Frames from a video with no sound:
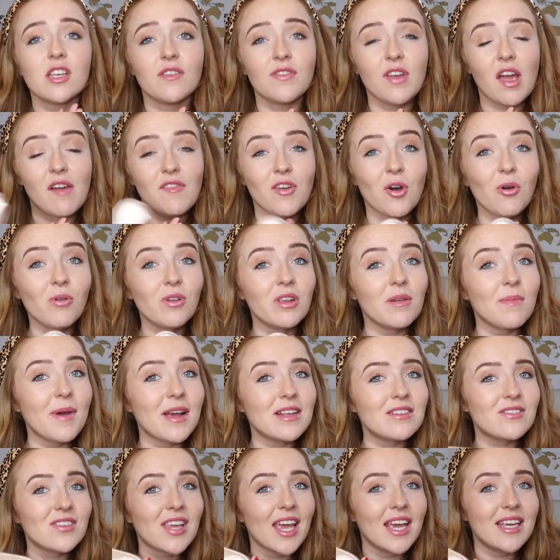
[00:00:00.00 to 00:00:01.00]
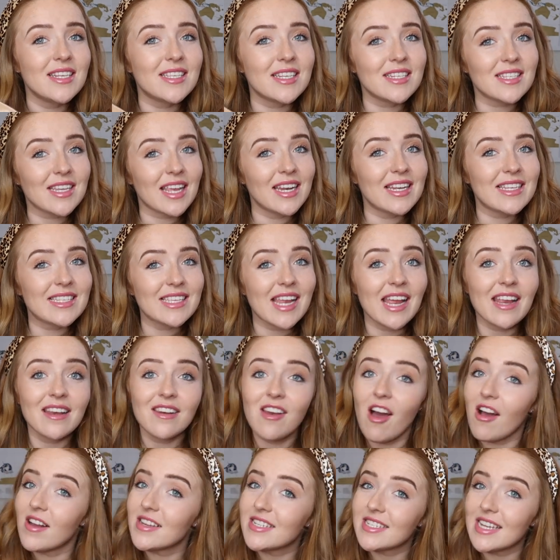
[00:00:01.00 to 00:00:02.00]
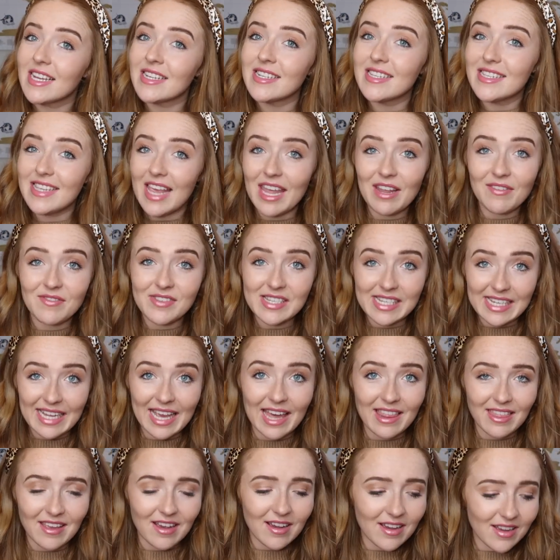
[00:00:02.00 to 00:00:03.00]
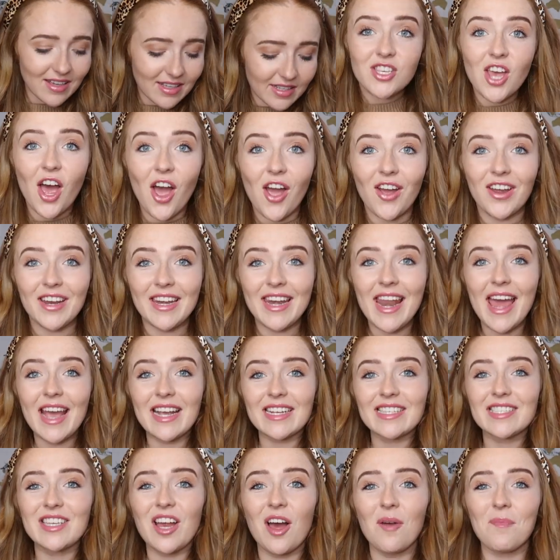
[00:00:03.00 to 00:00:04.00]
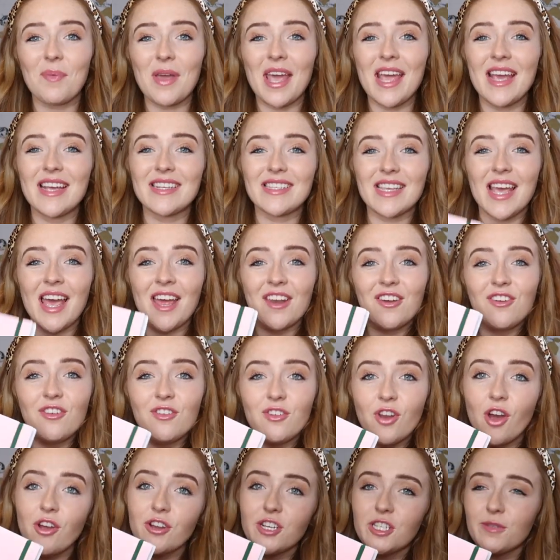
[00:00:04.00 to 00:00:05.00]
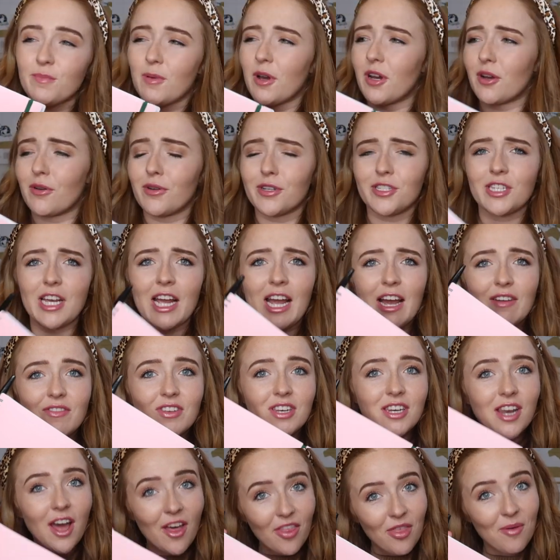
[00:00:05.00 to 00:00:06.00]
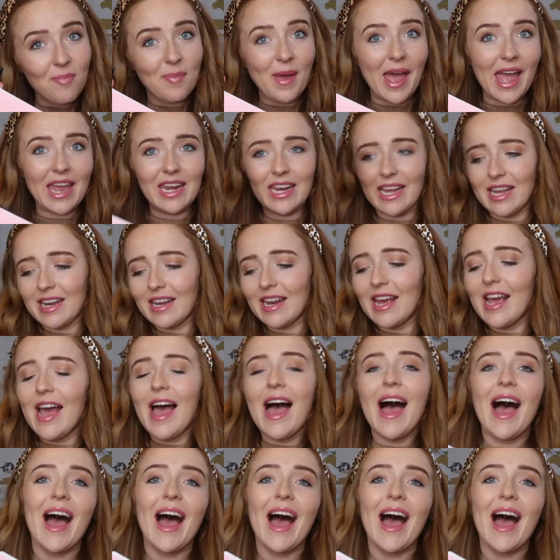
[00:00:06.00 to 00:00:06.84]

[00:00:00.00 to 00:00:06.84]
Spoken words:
So if you have it all in a pencil case, it's going to stay nice and safe together. So next up is a notebook, which I have another pen in.